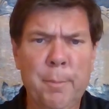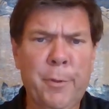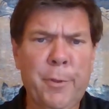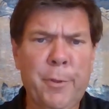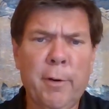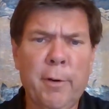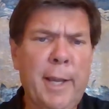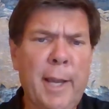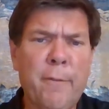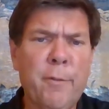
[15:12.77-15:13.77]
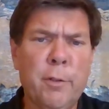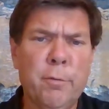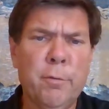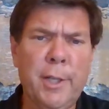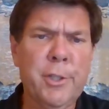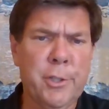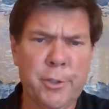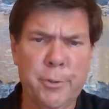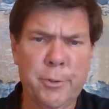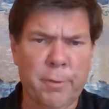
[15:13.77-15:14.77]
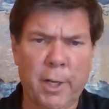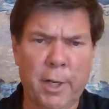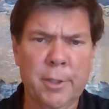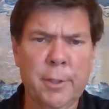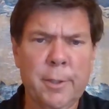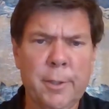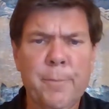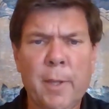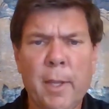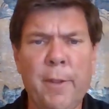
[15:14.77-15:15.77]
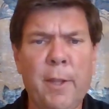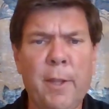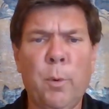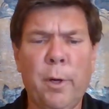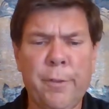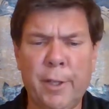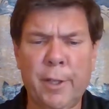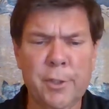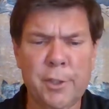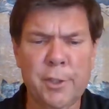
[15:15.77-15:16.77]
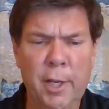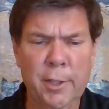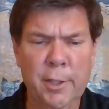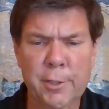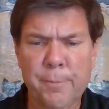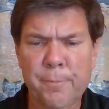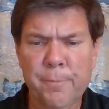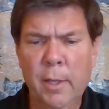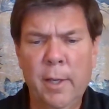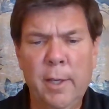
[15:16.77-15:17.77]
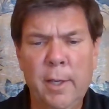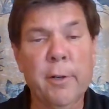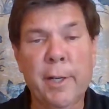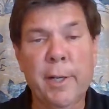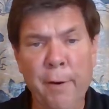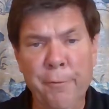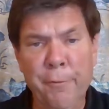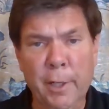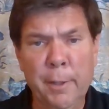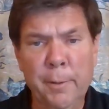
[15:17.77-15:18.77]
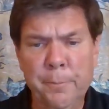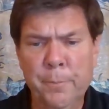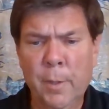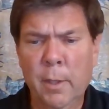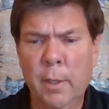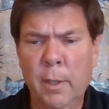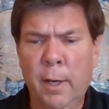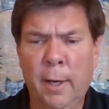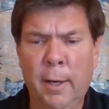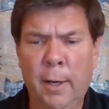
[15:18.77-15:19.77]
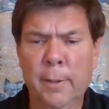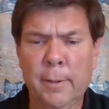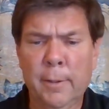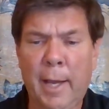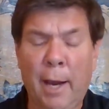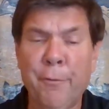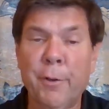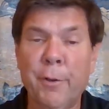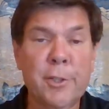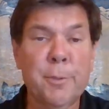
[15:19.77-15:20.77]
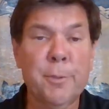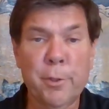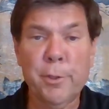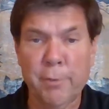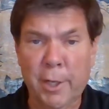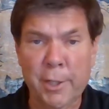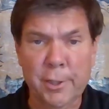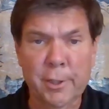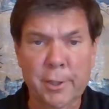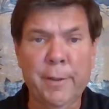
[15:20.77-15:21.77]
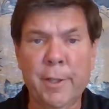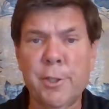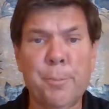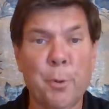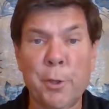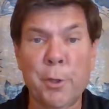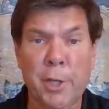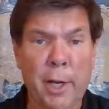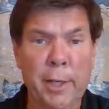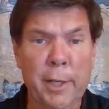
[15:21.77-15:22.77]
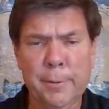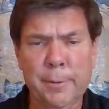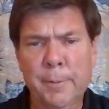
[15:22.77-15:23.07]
but they already have good relations with Russia and they don't want things to change. Here in Africa, uh, Africa supports Russia and they support China.